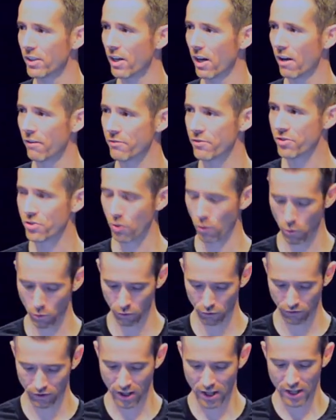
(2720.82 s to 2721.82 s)
of
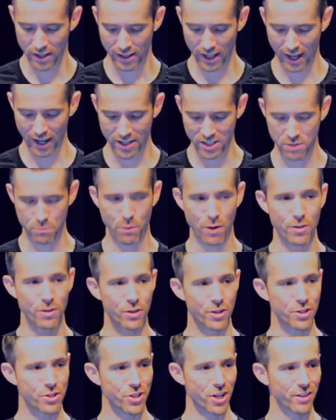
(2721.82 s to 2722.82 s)
souls that has spread to
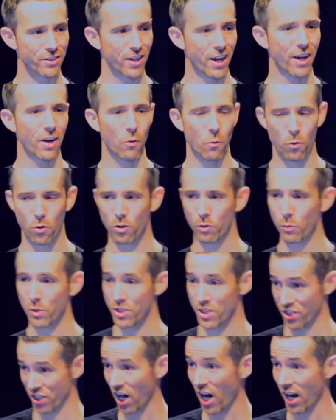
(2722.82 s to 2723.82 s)
the Gentile world, which
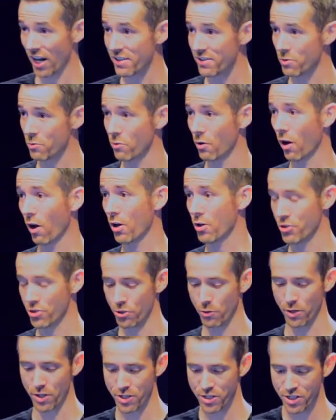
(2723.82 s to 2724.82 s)
is us who aren't
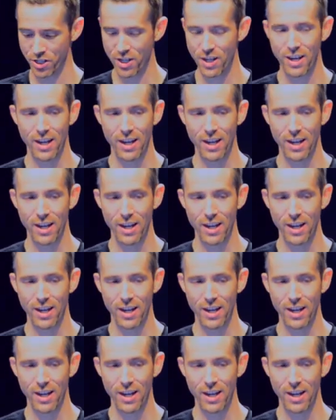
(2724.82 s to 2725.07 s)
Jewish,